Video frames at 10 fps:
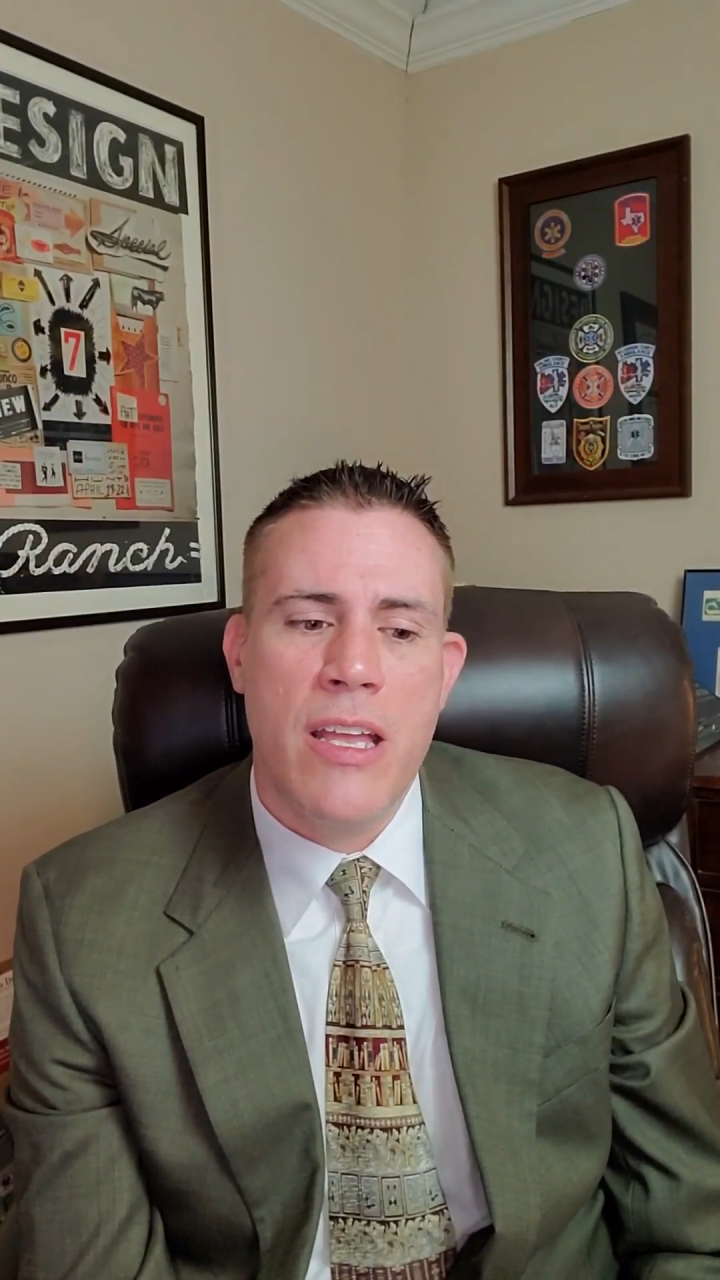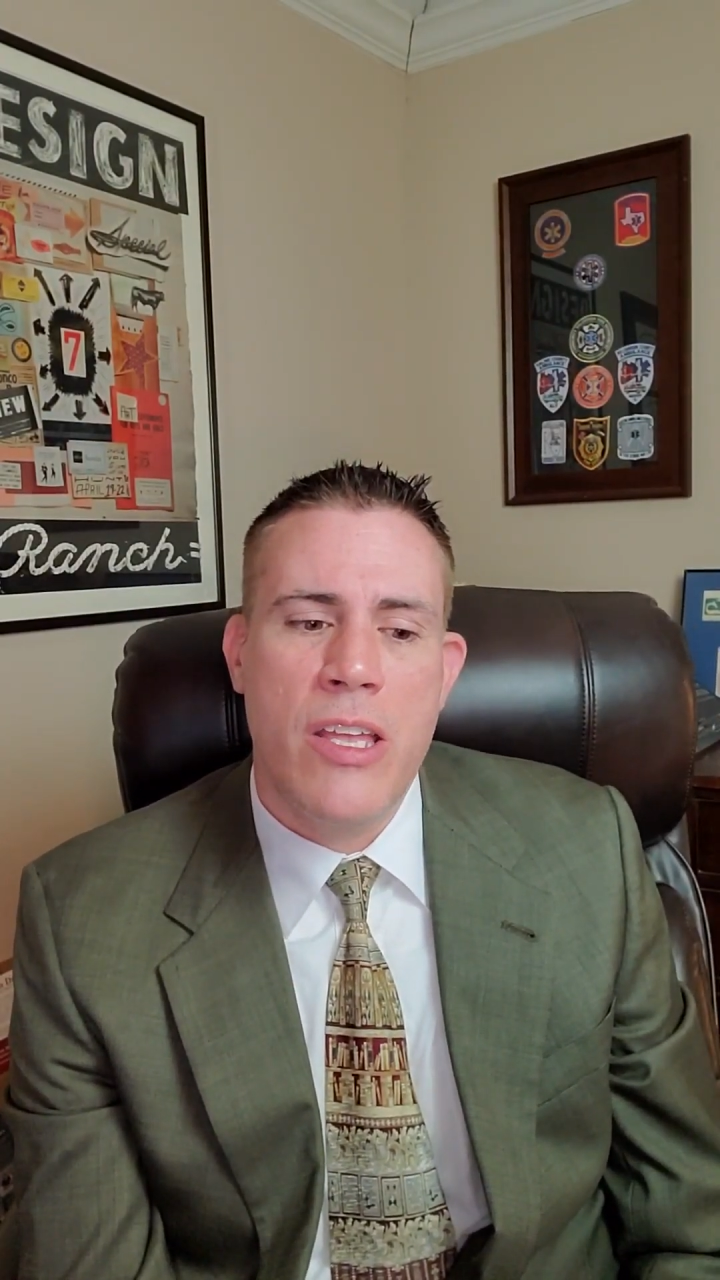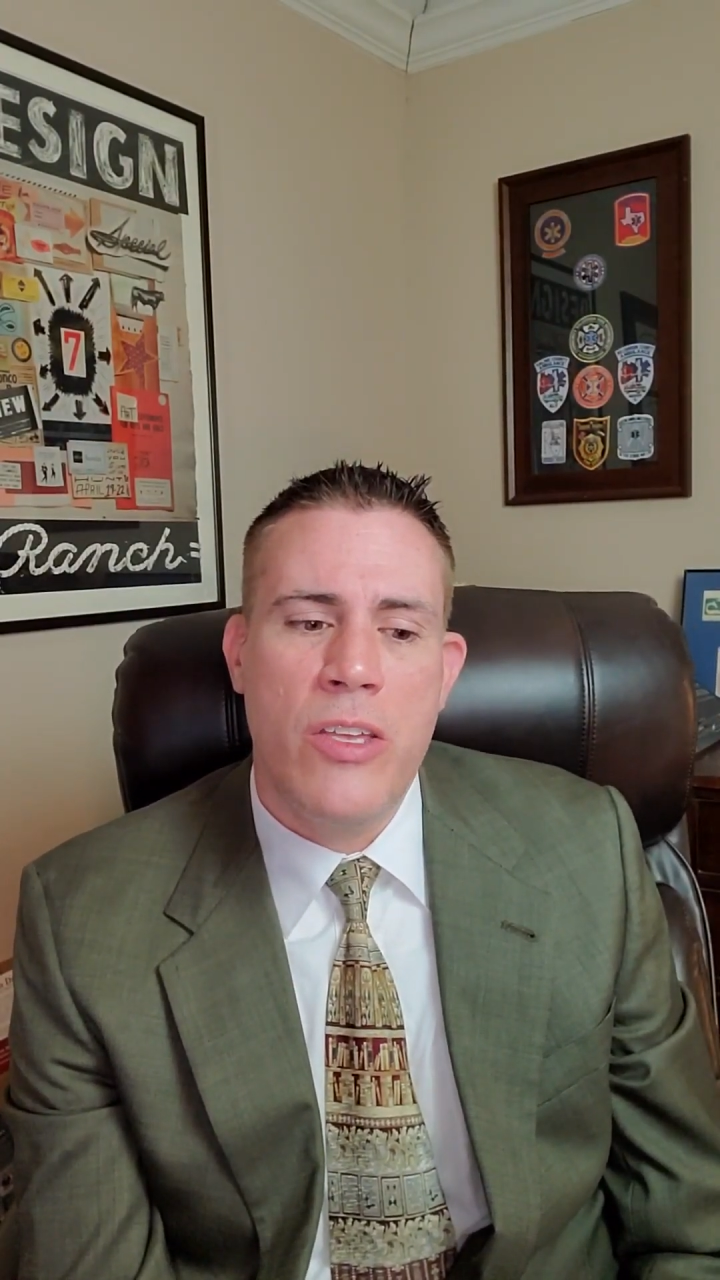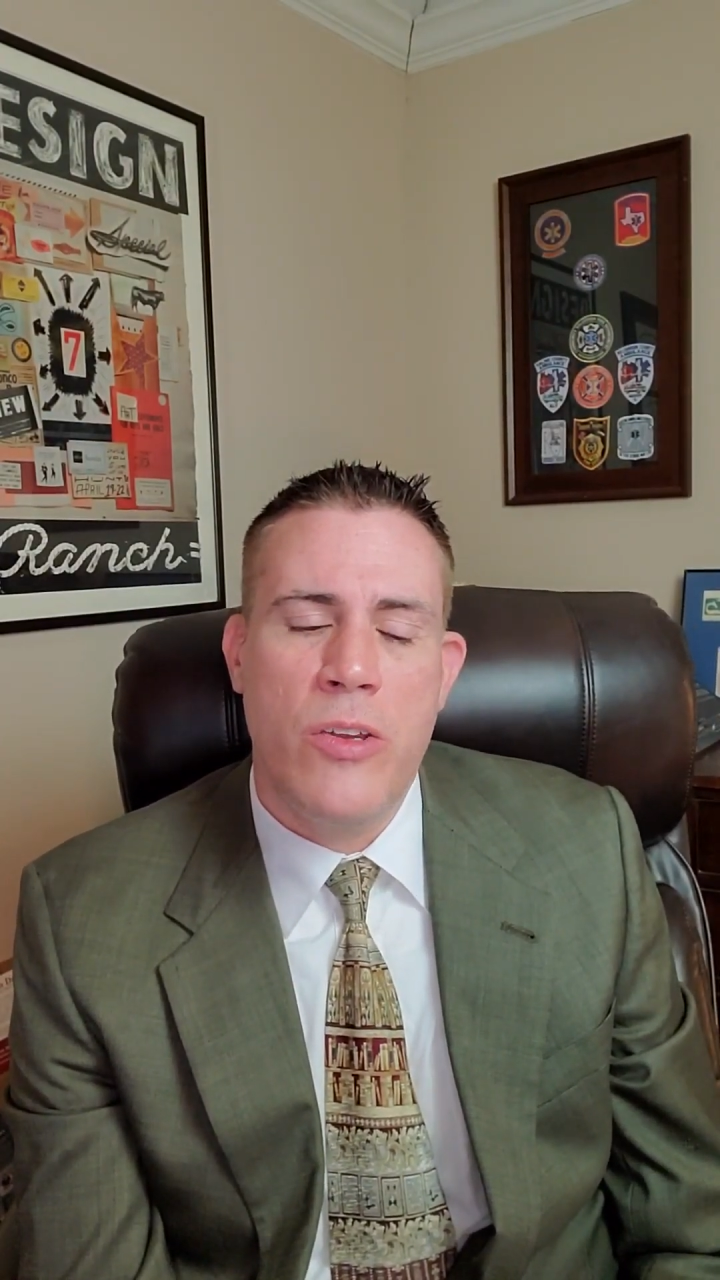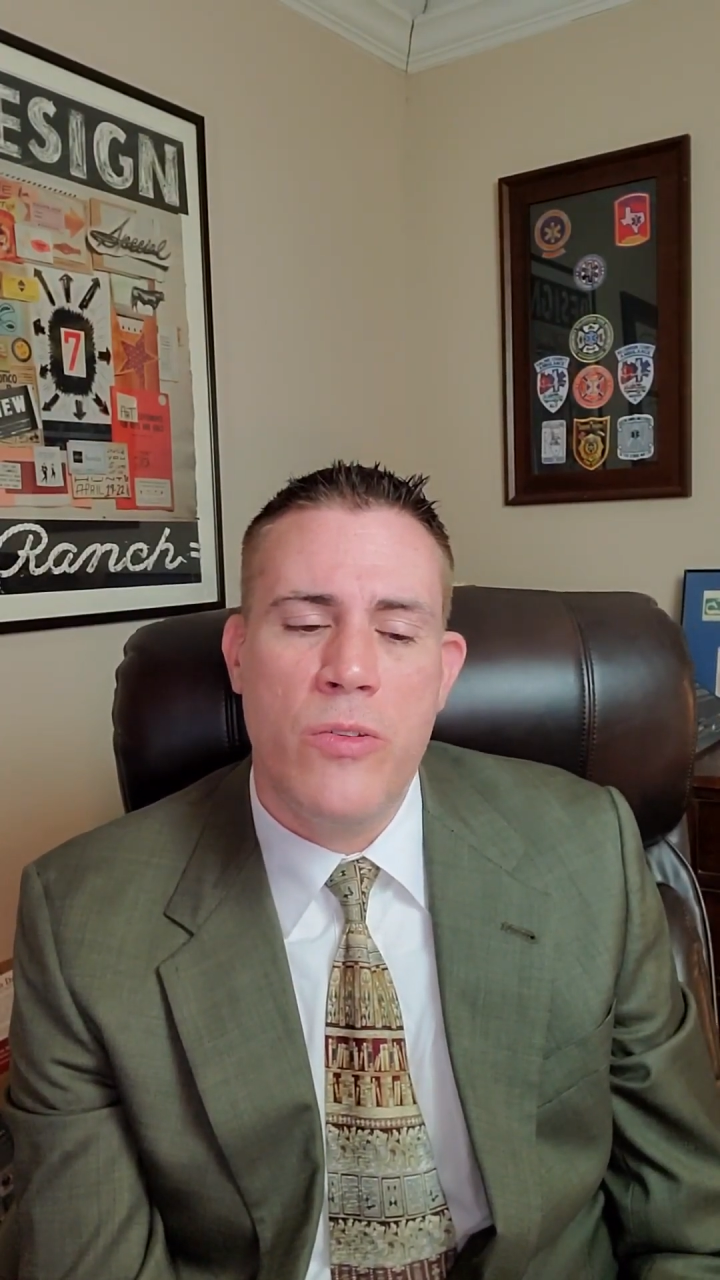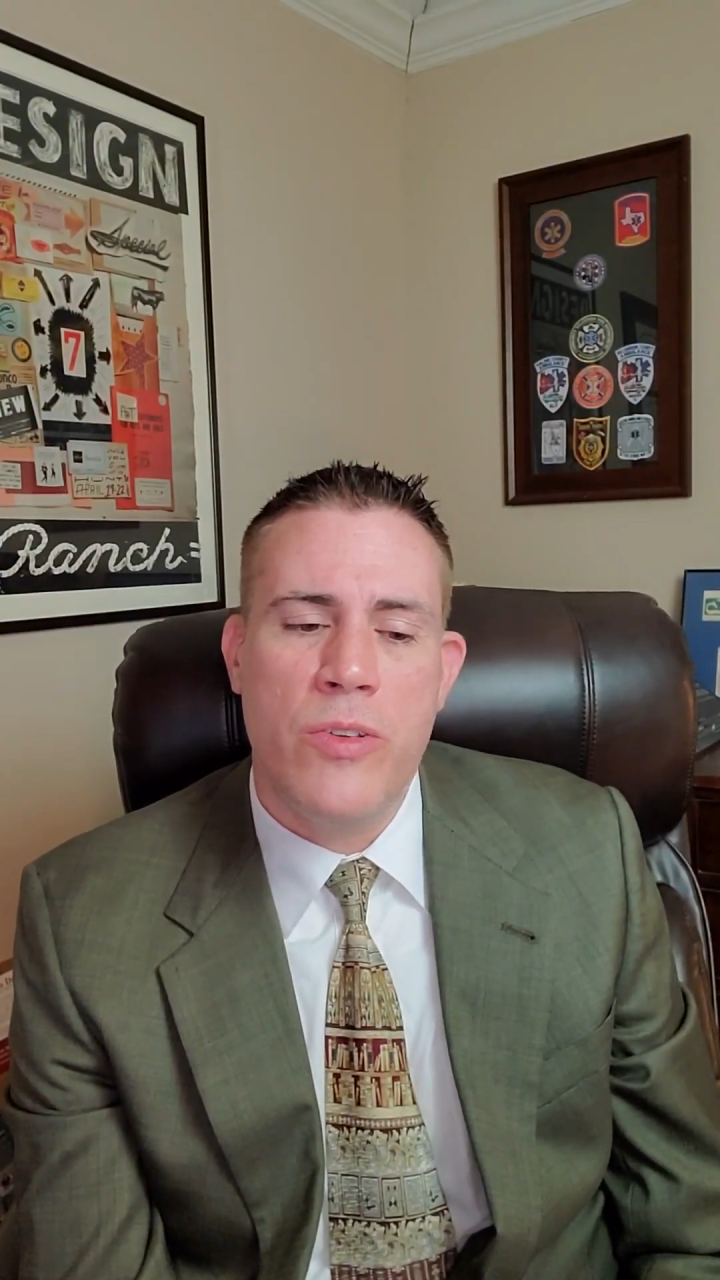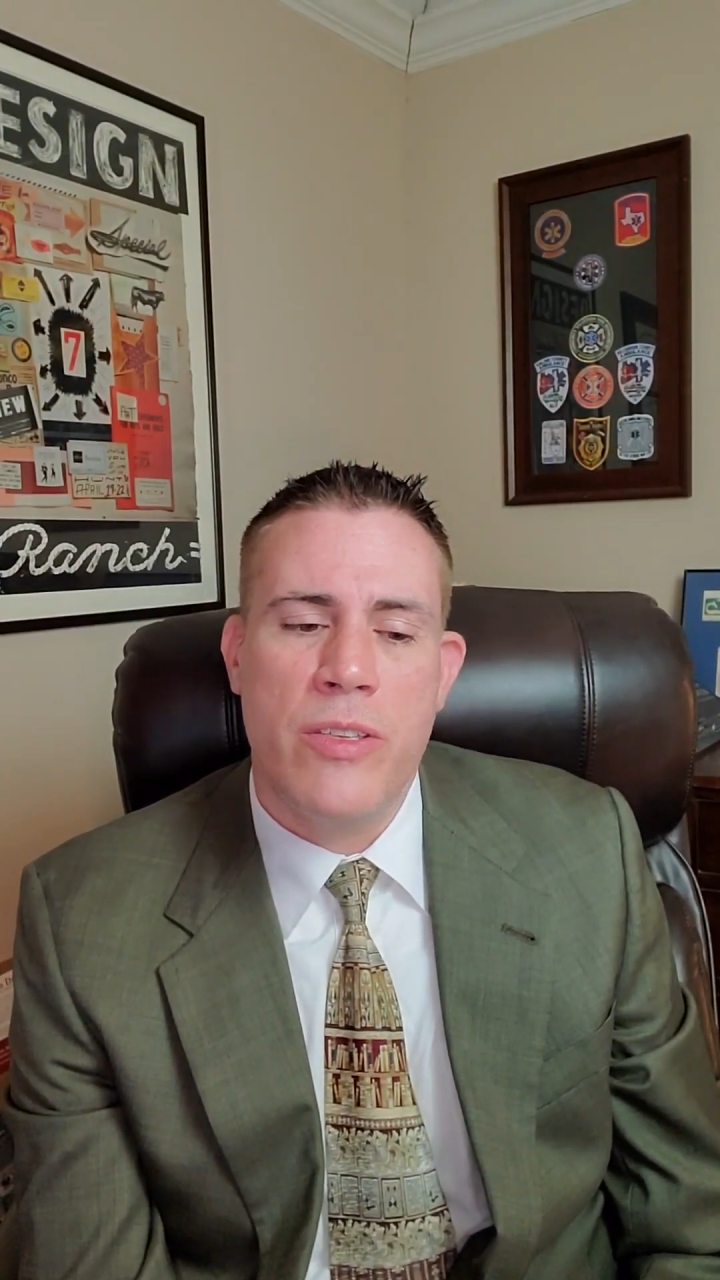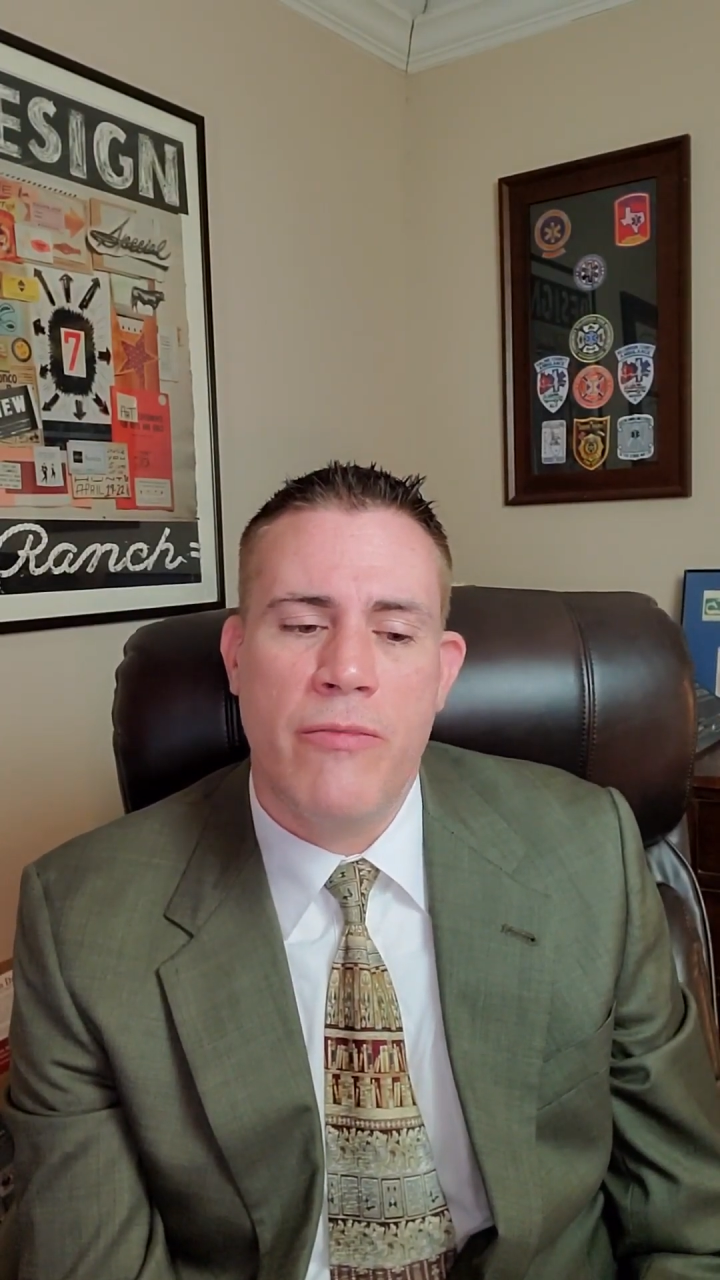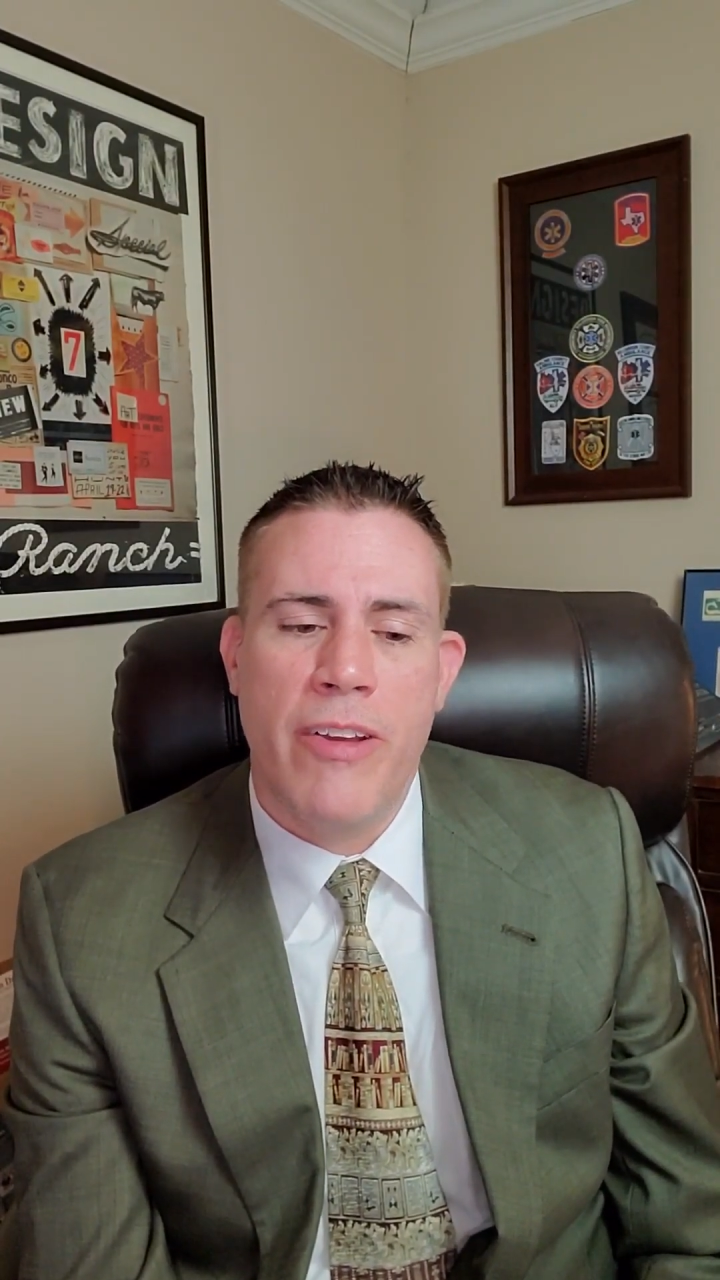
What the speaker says: use the